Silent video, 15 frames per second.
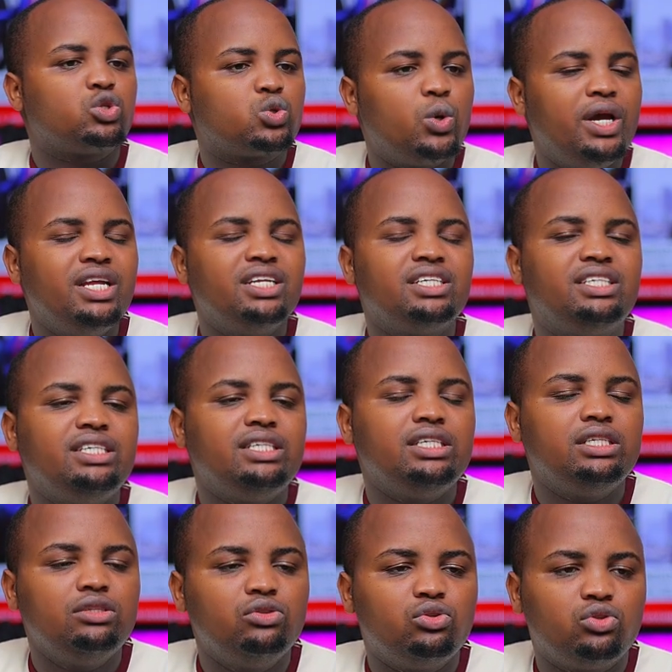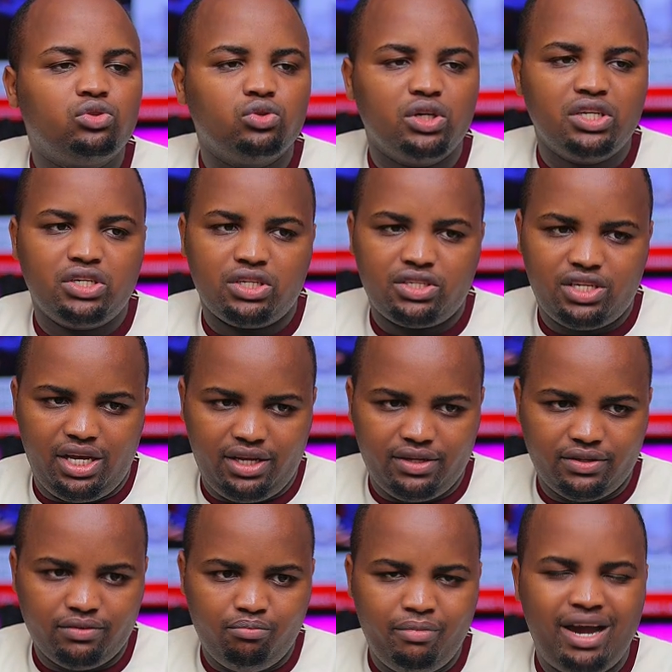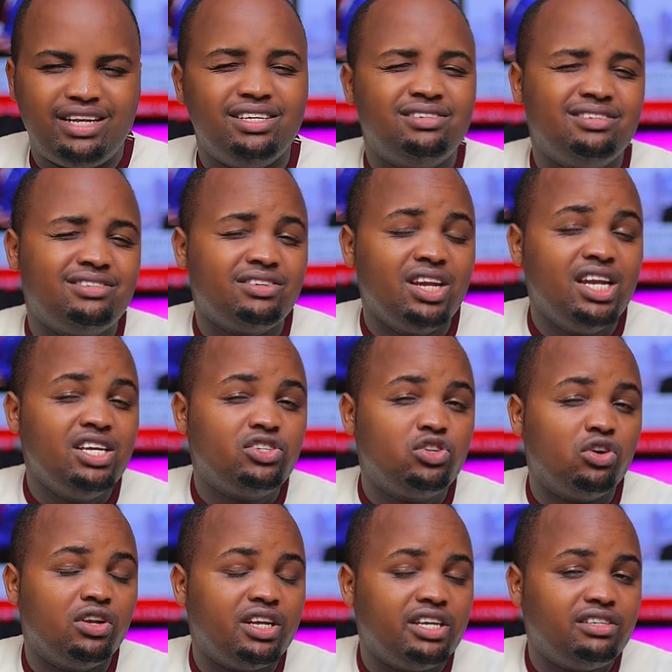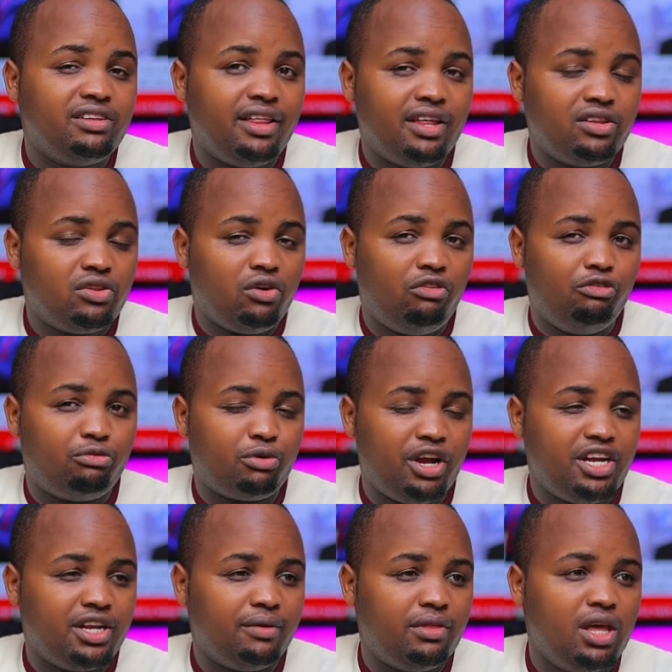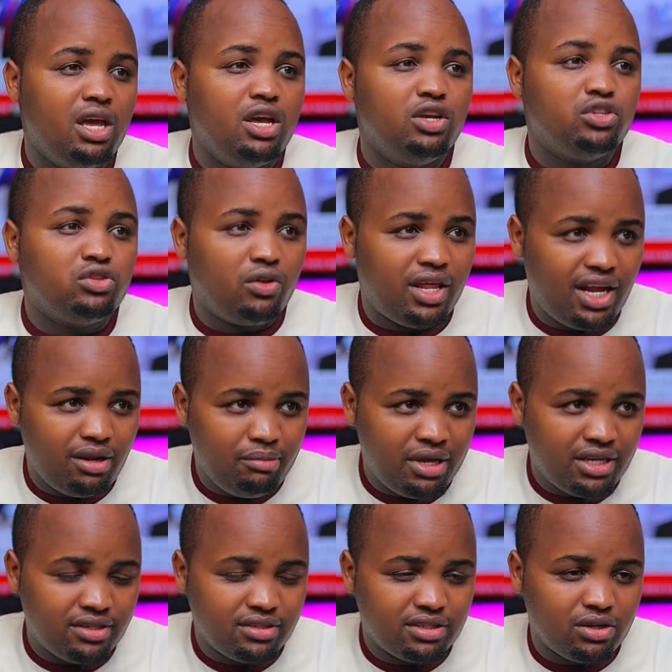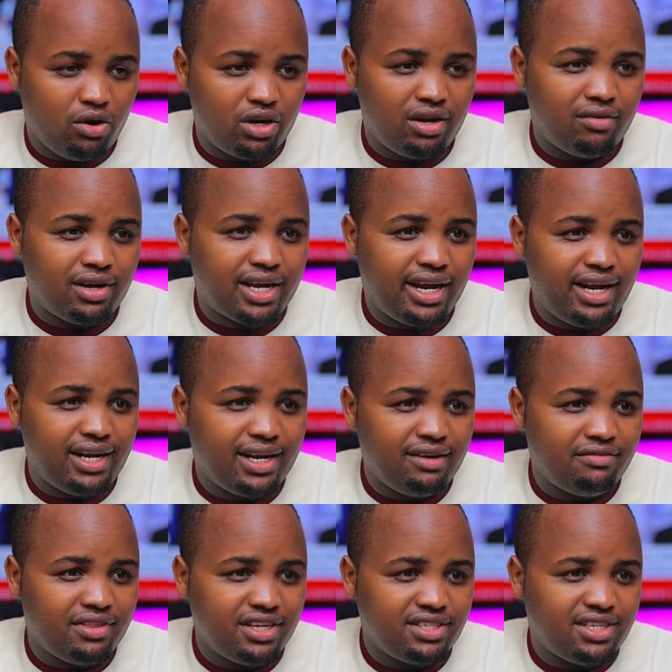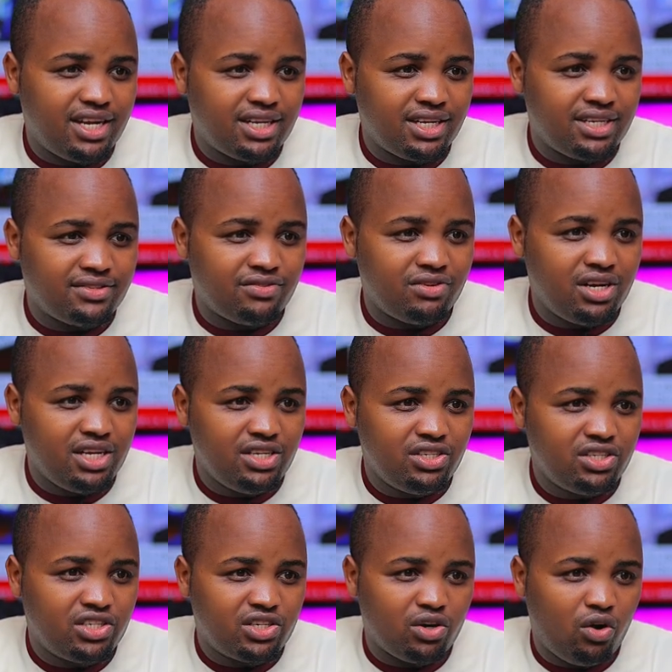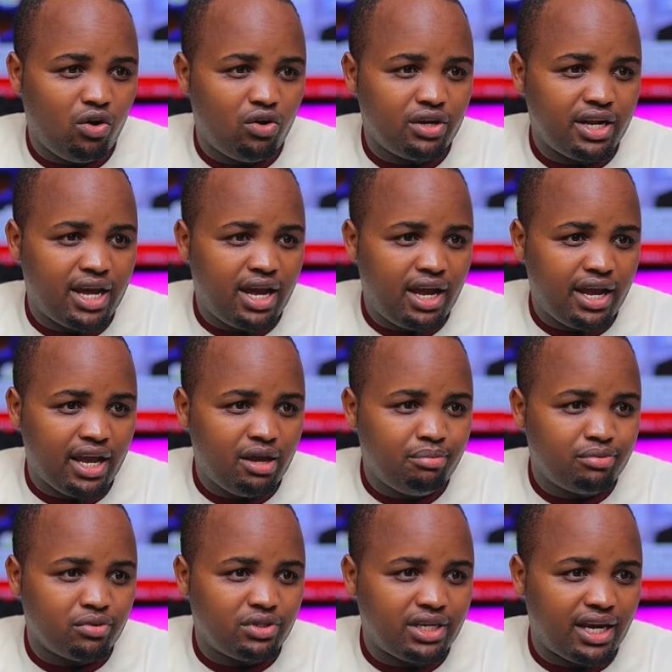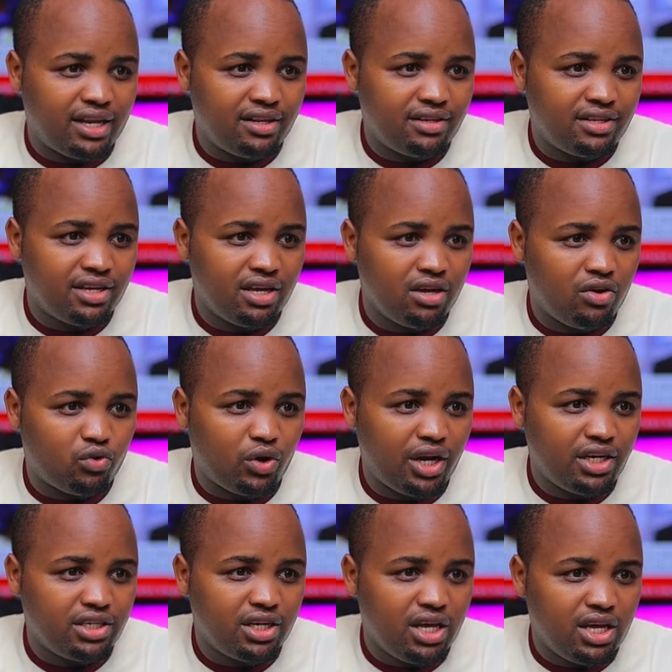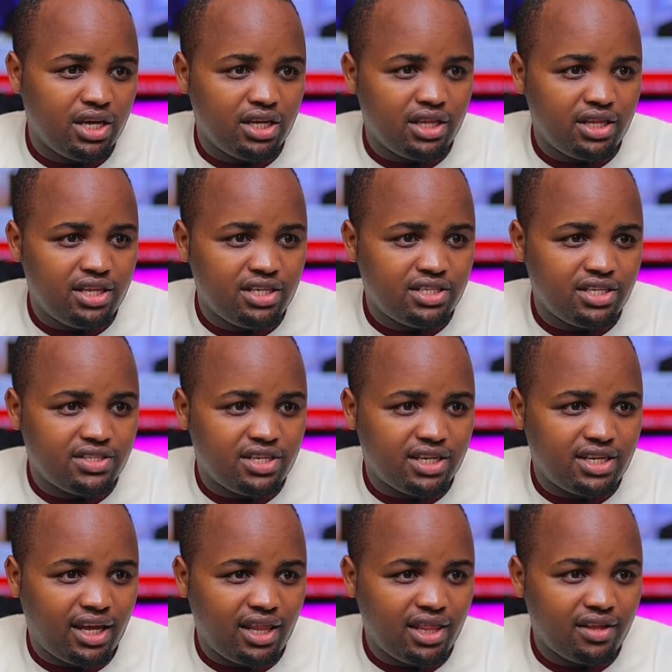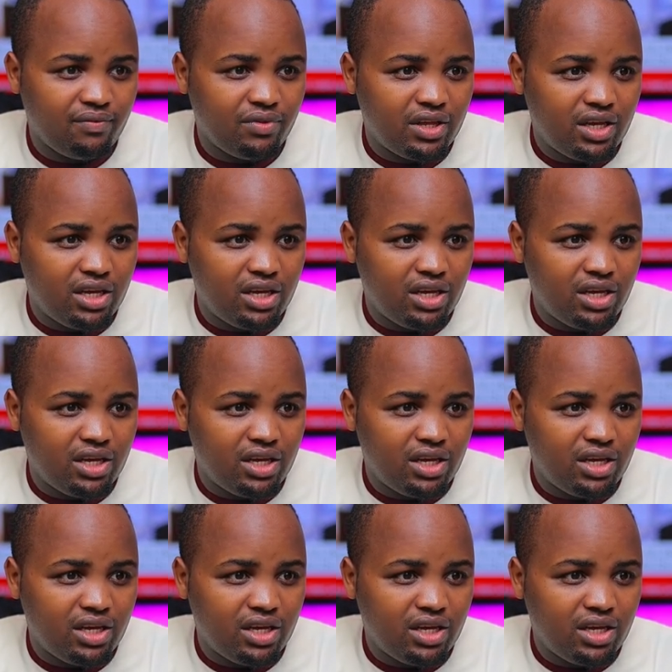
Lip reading: 2026, but it is released on the 10th of Friday. So that means on our calendar, if this data is released on April 10th, right? This is the 10th.